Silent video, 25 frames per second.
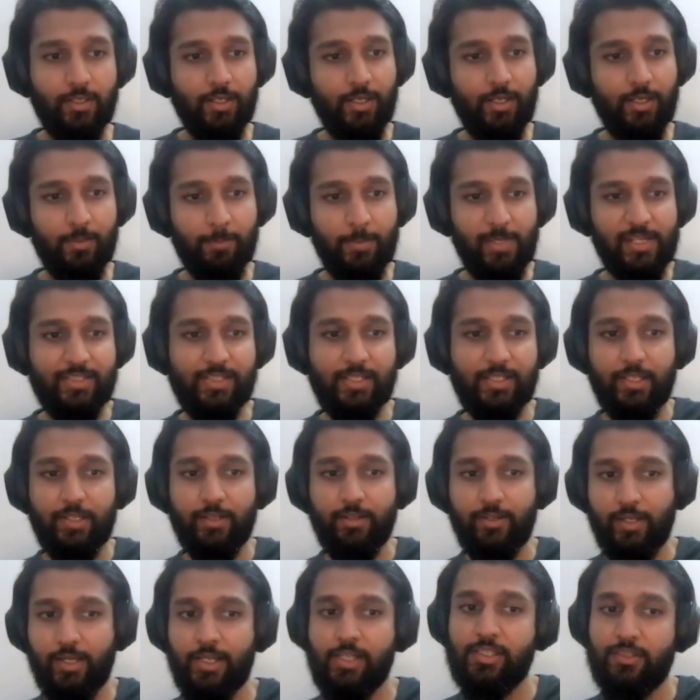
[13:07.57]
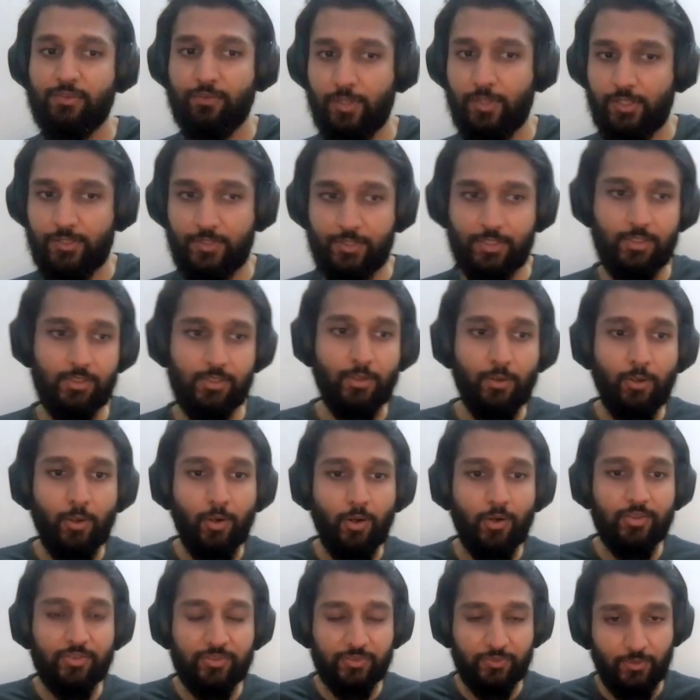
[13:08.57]
uh, basically a Rails version
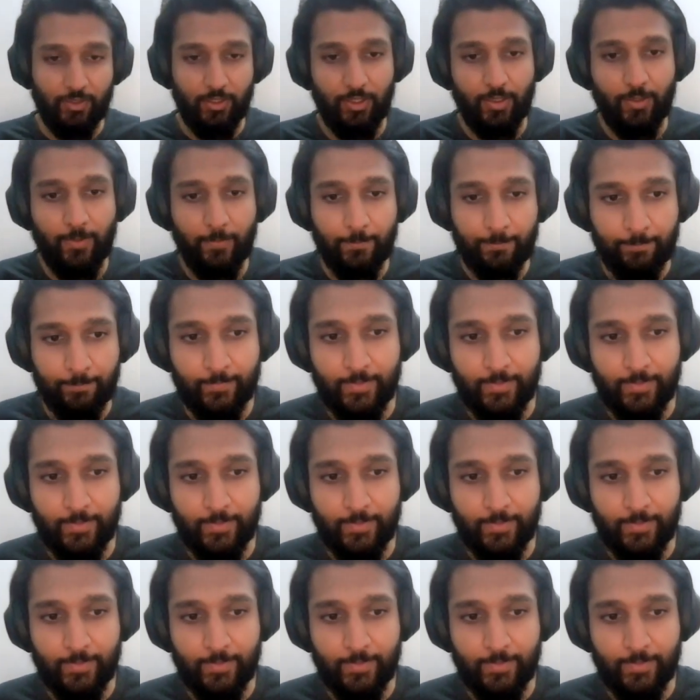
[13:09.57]
of uh,